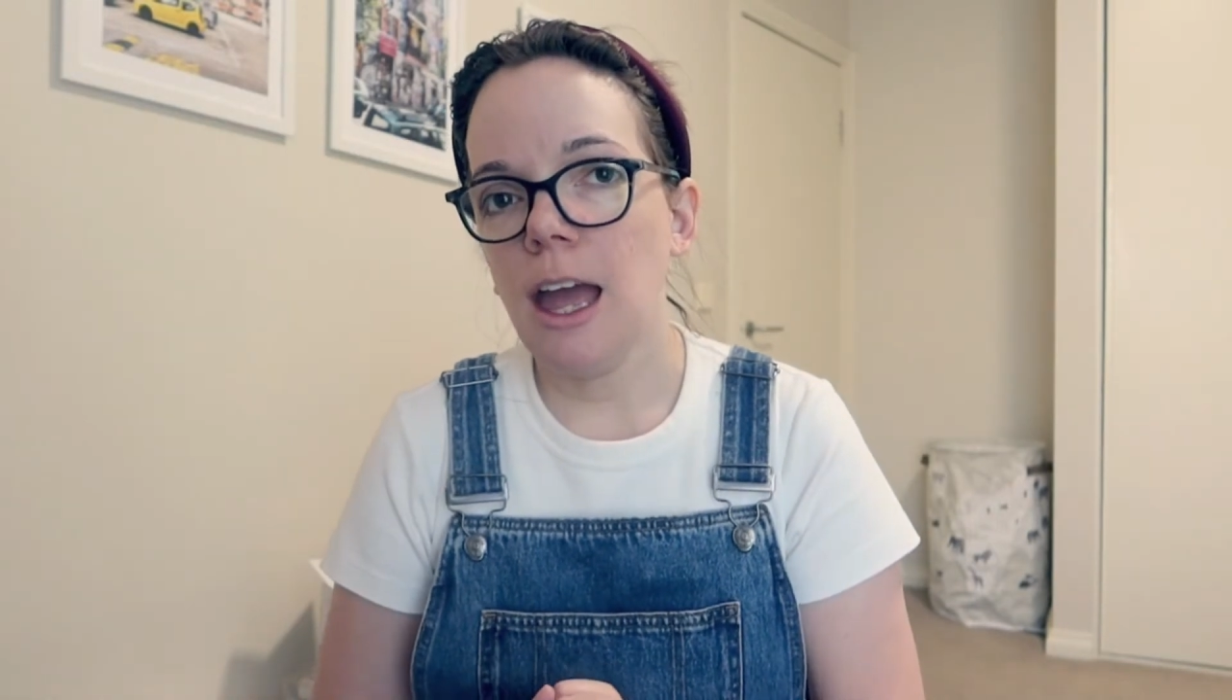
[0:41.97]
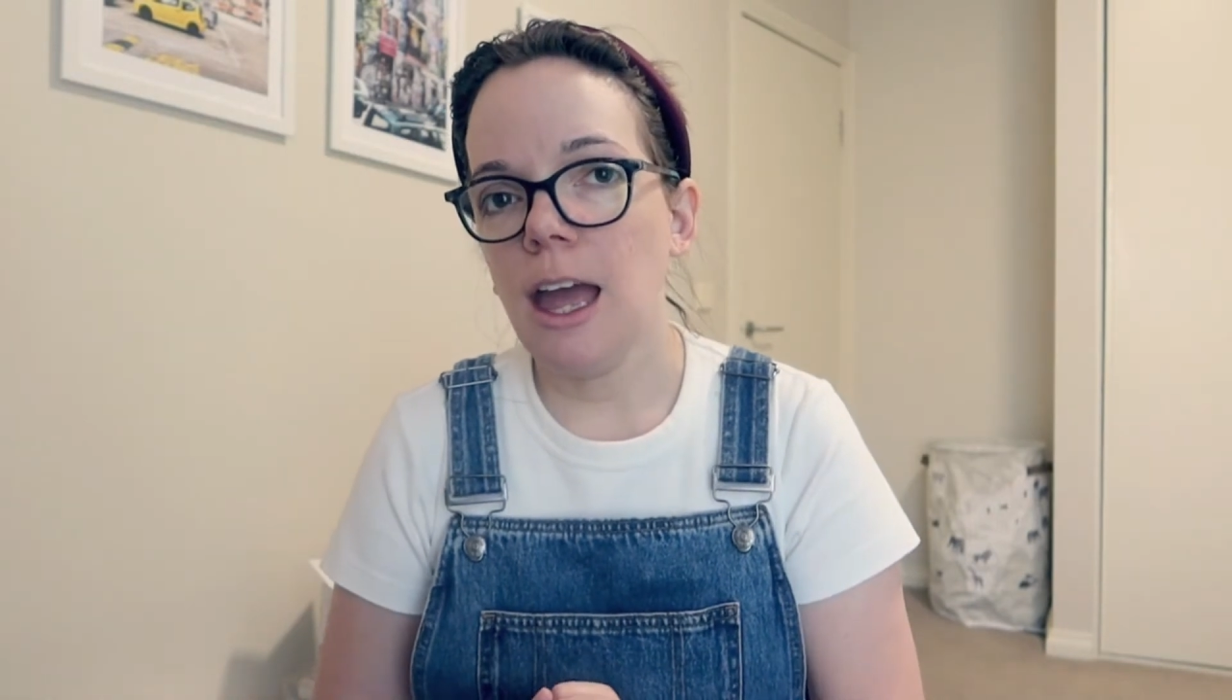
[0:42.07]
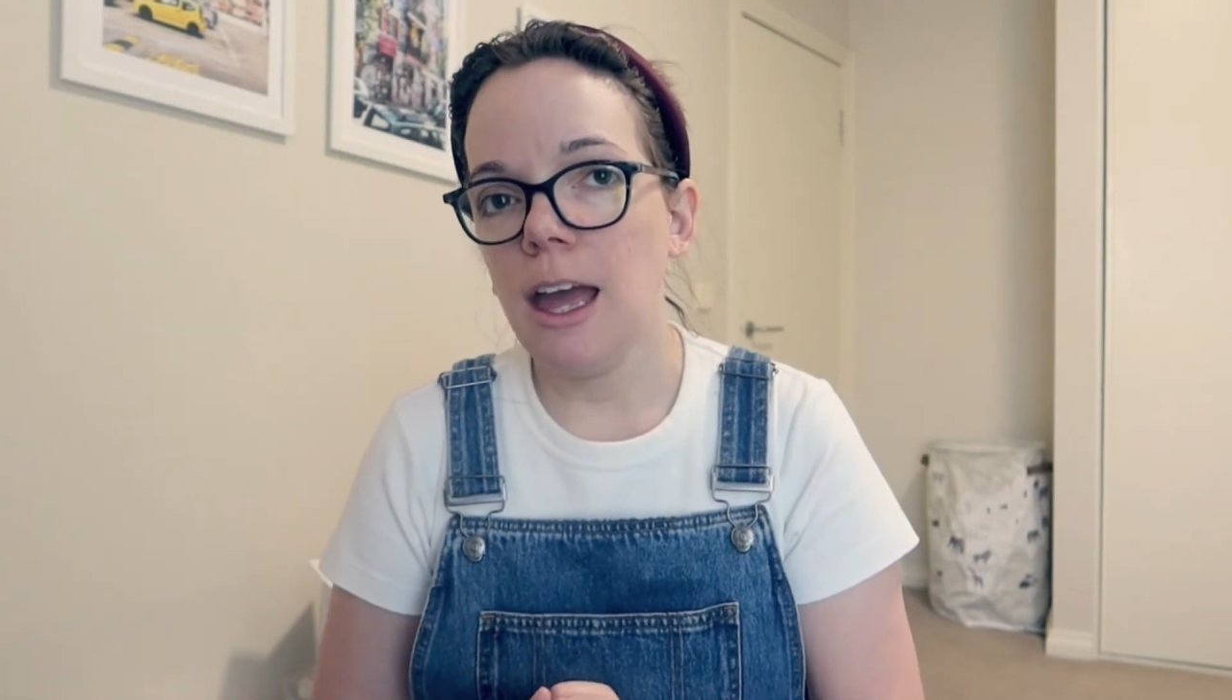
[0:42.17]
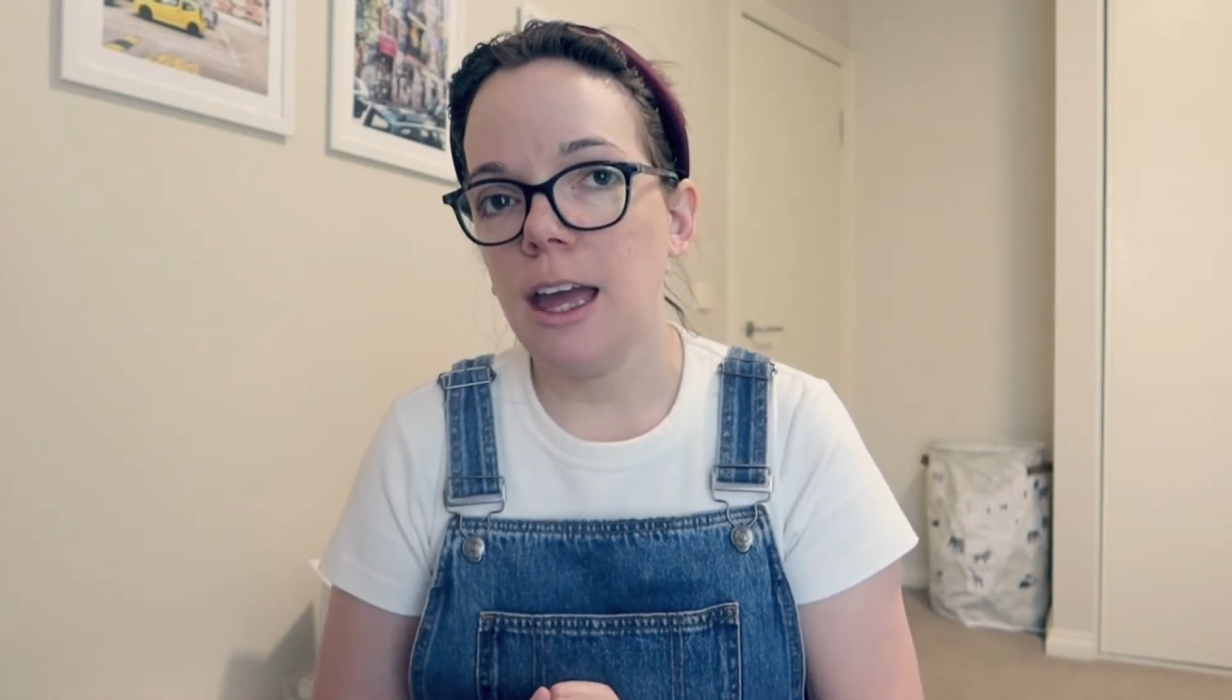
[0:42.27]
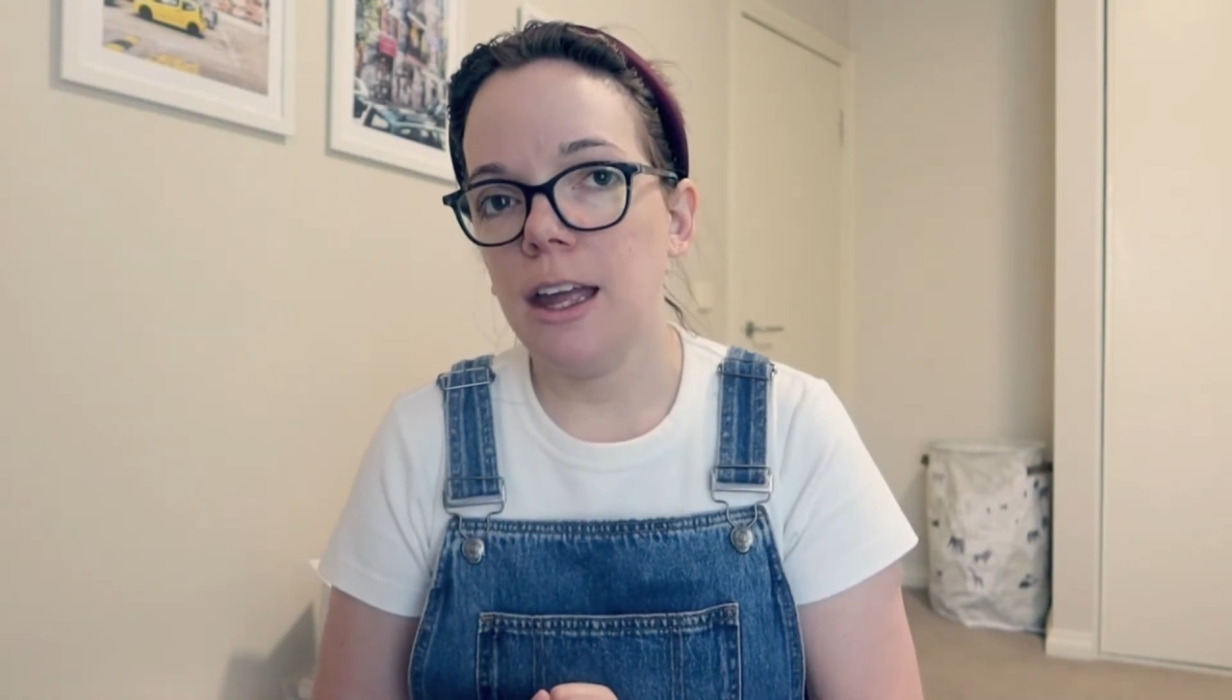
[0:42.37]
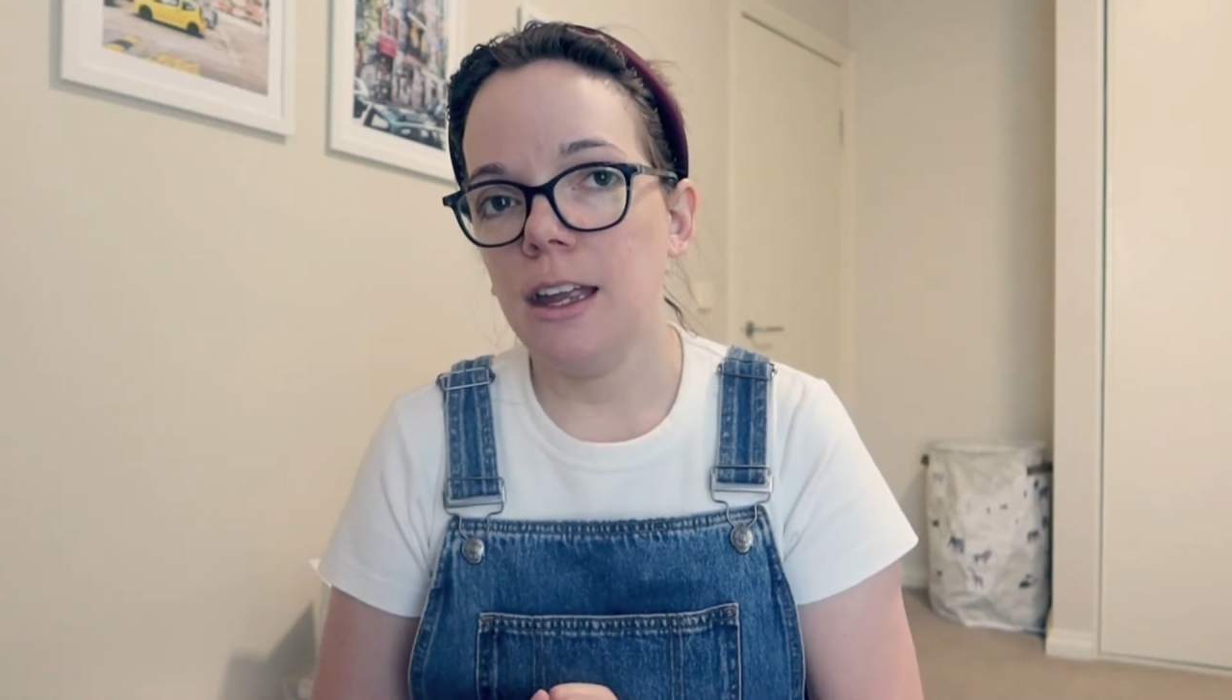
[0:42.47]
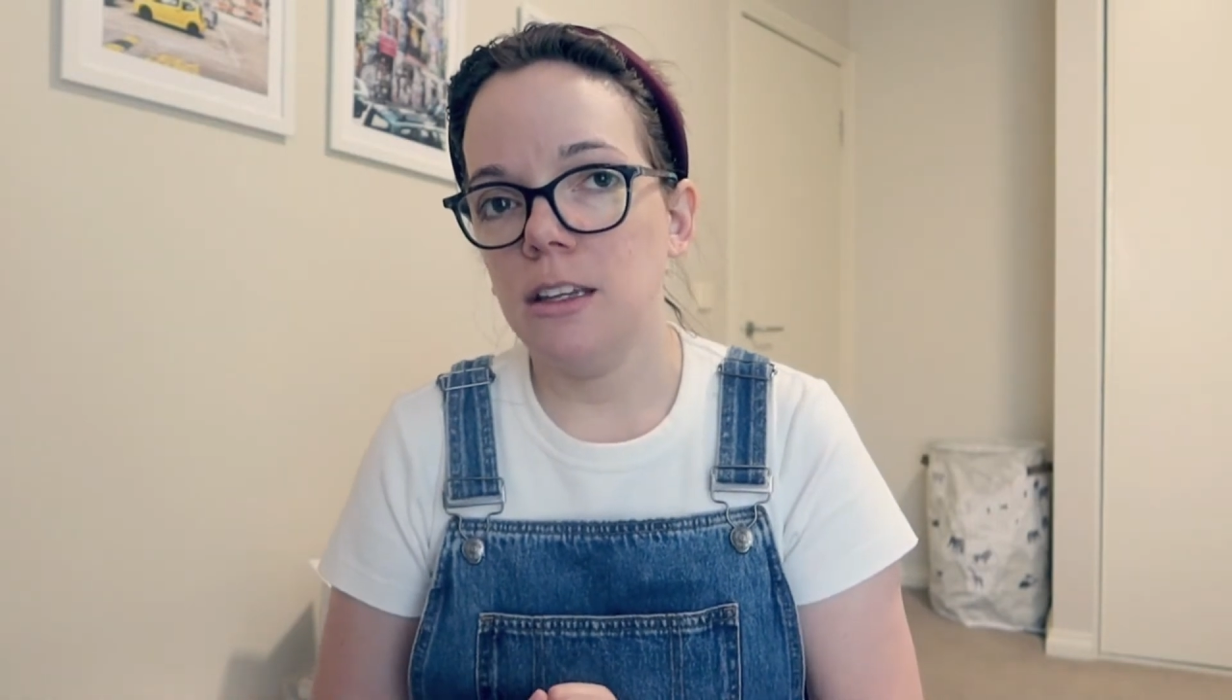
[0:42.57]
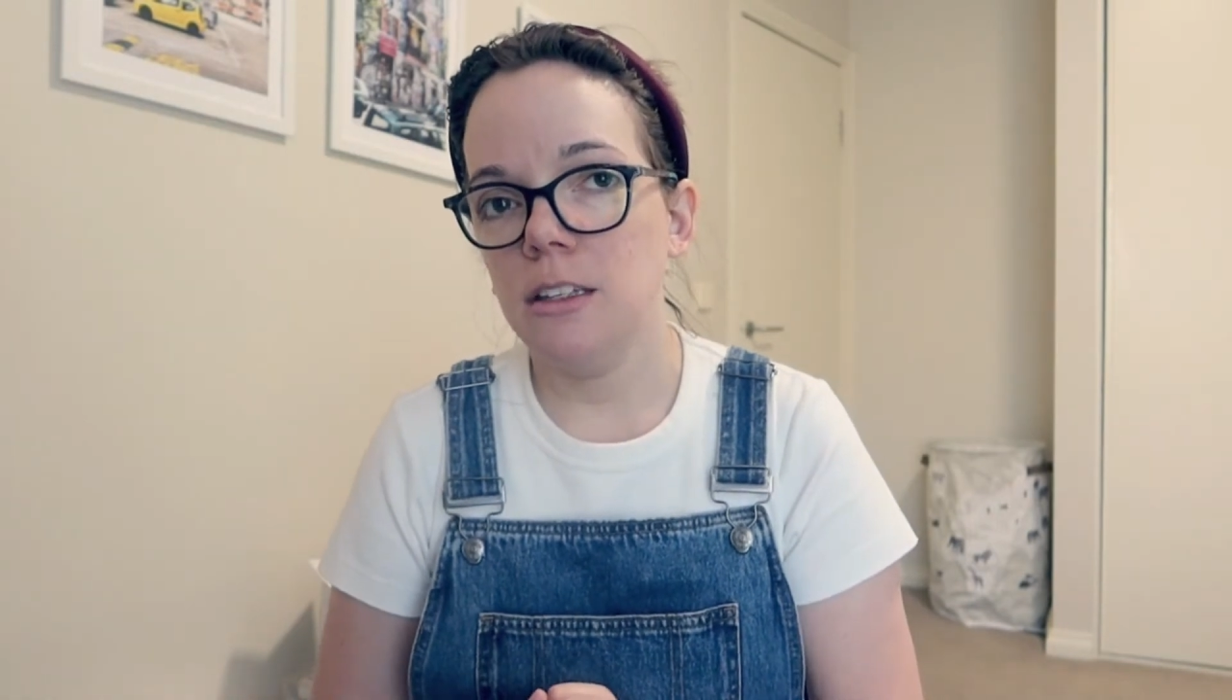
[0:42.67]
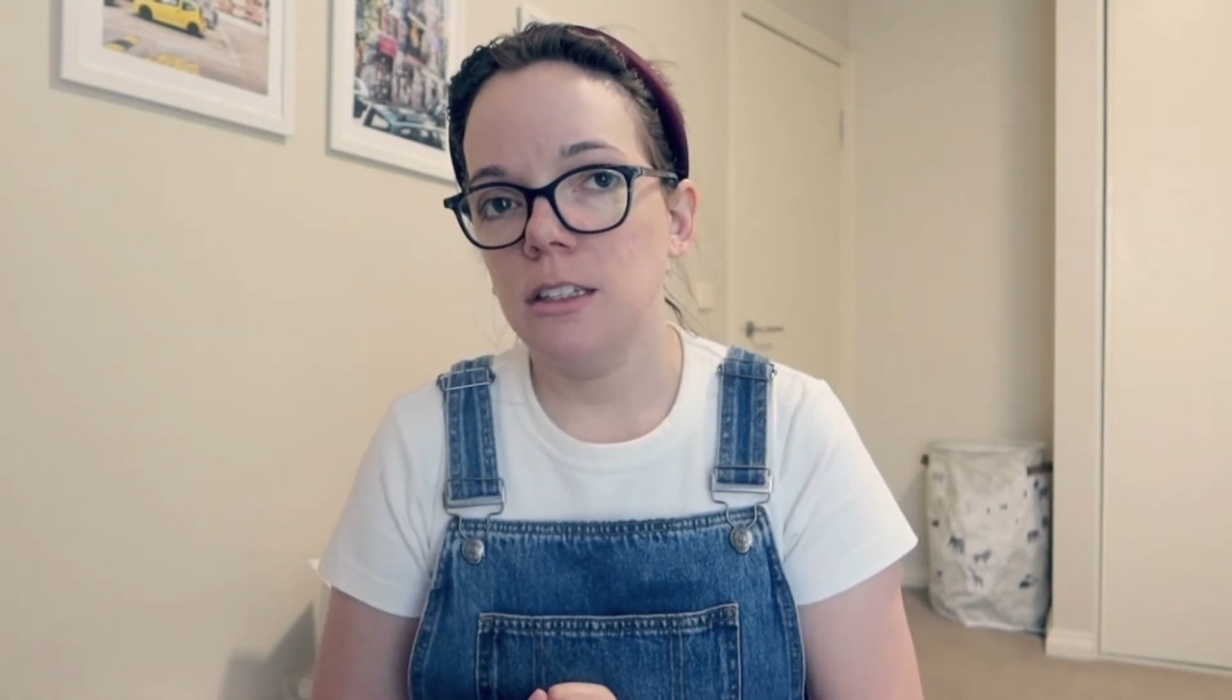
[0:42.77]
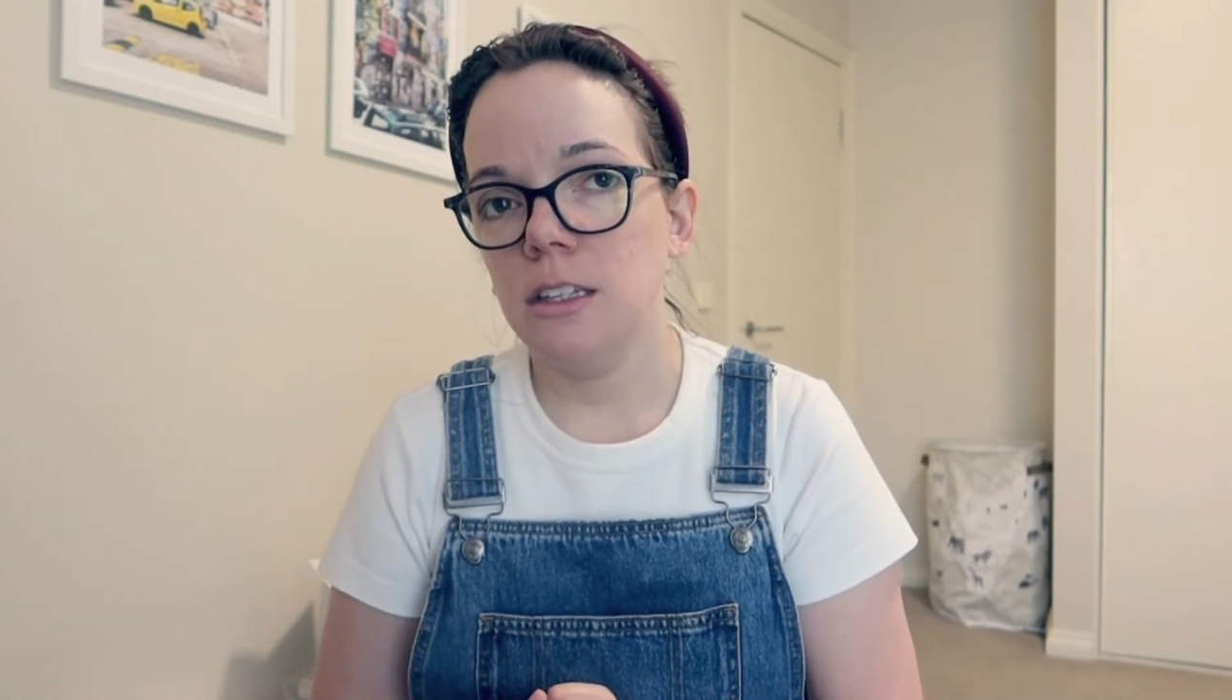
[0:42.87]

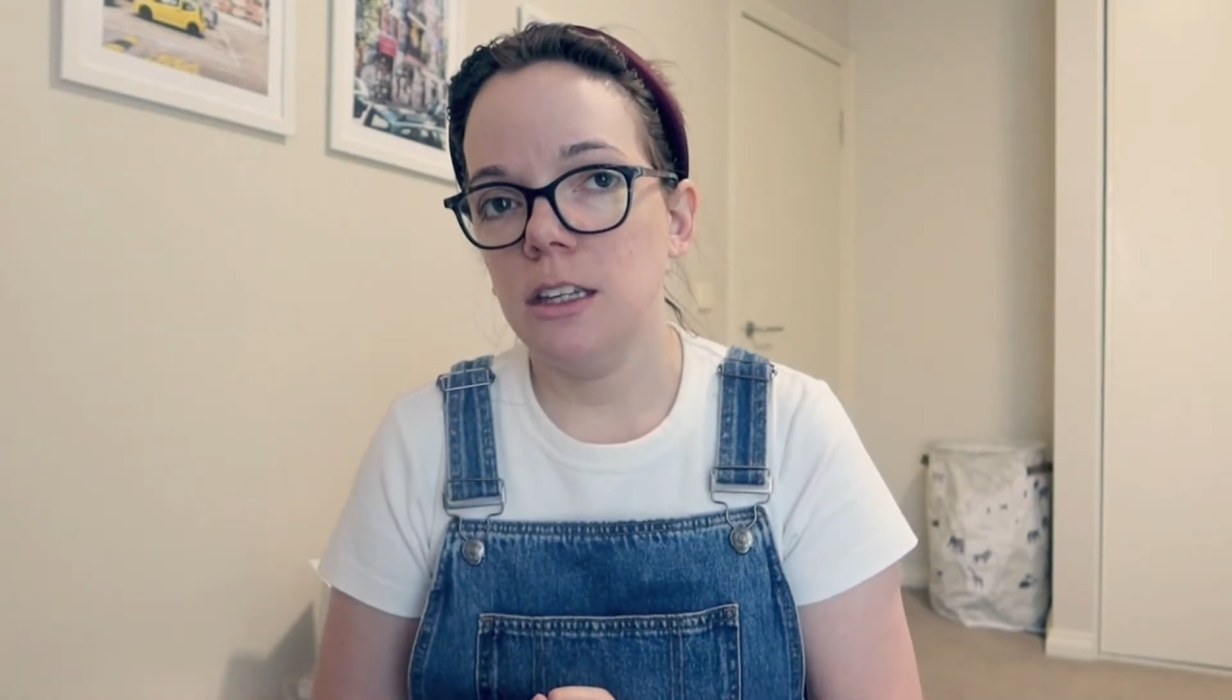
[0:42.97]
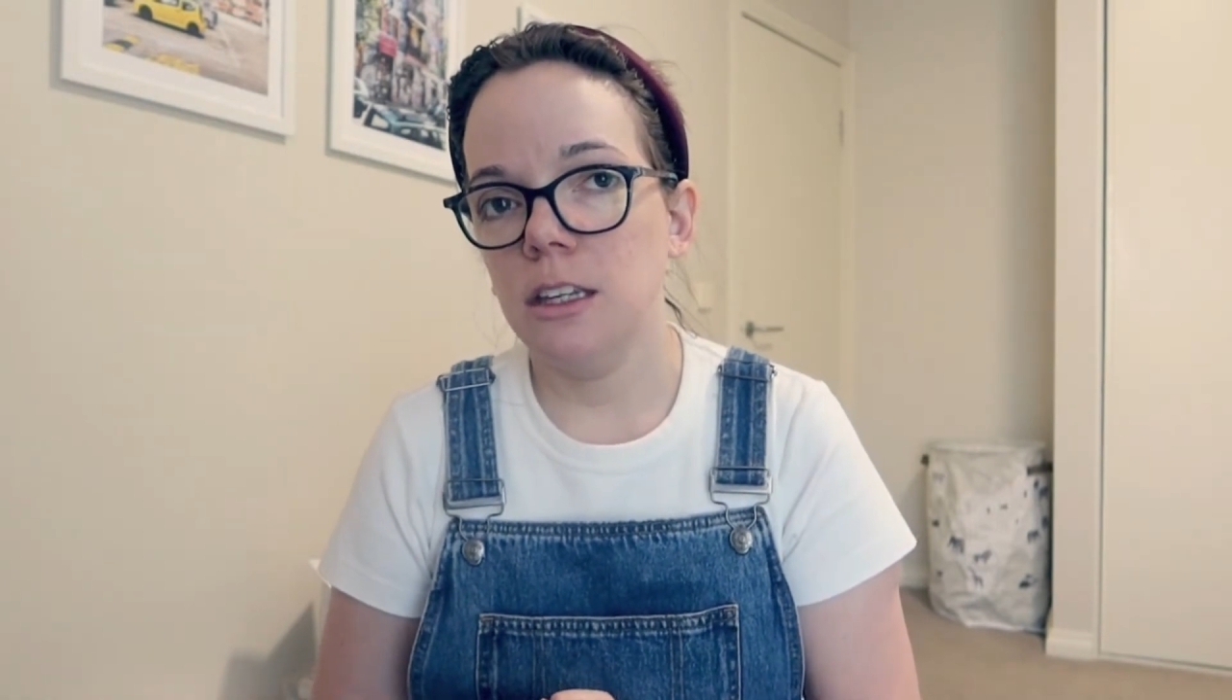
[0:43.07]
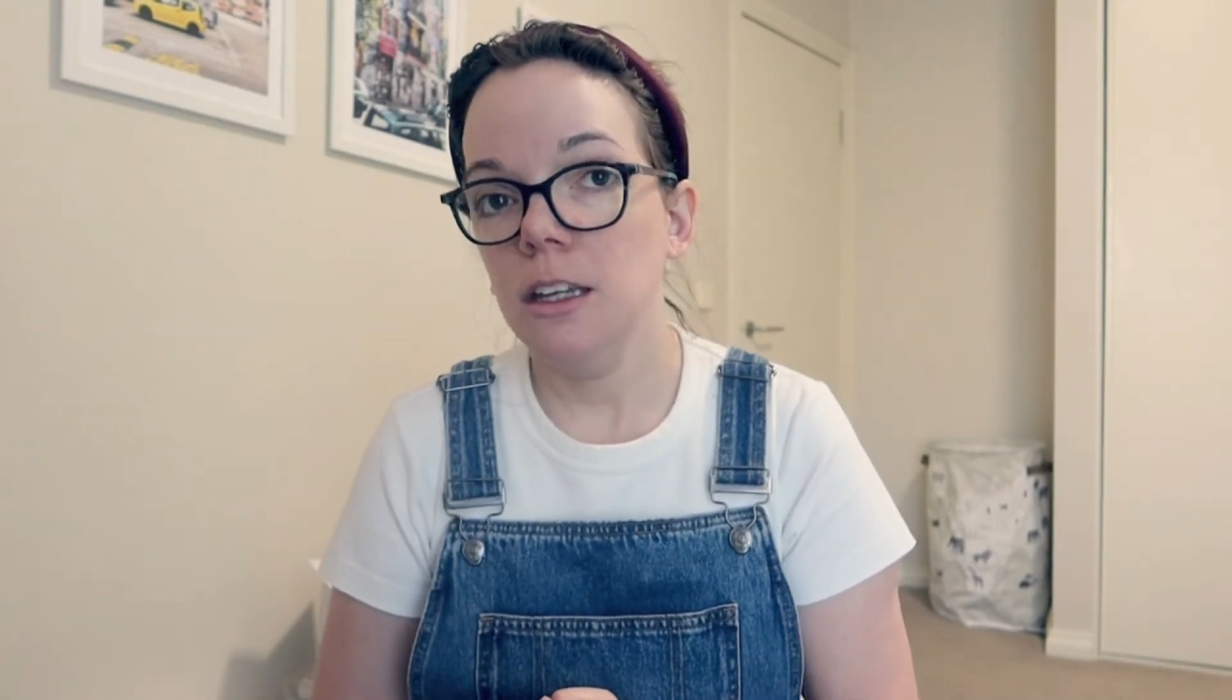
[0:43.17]
And